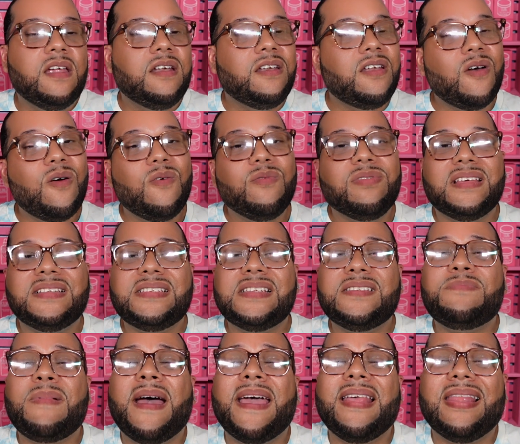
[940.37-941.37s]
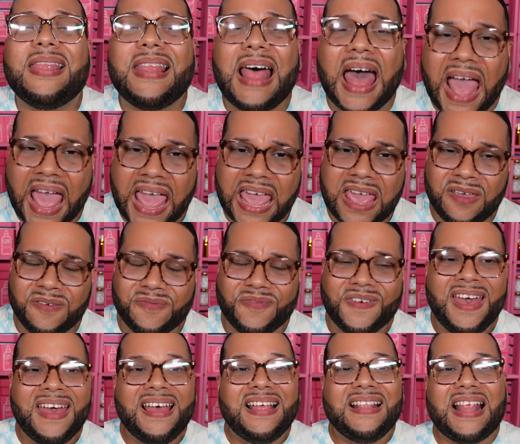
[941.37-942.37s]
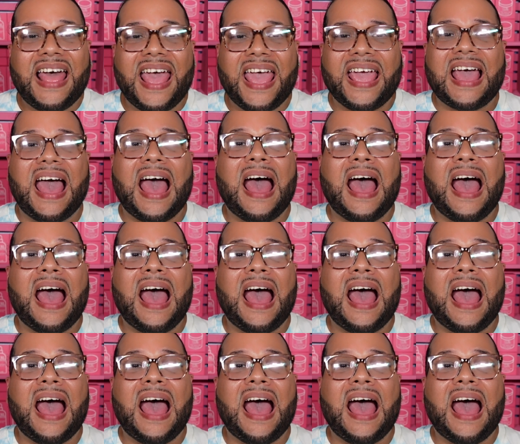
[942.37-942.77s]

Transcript: No, this is my life. Like,